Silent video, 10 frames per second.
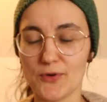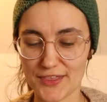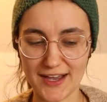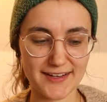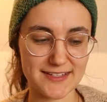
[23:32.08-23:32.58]

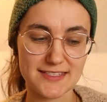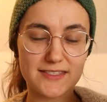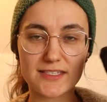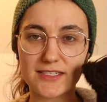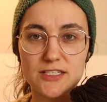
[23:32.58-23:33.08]
with that is
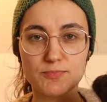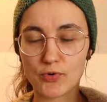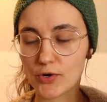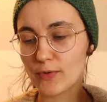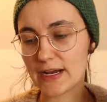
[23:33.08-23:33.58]
this is
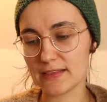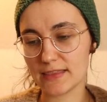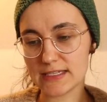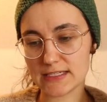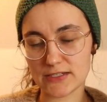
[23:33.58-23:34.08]
sport
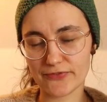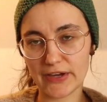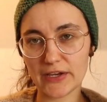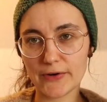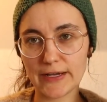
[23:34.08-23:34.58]
weight, this is
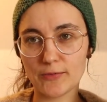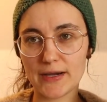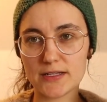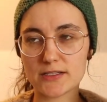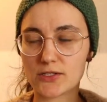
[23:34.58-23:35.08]
fingering weight,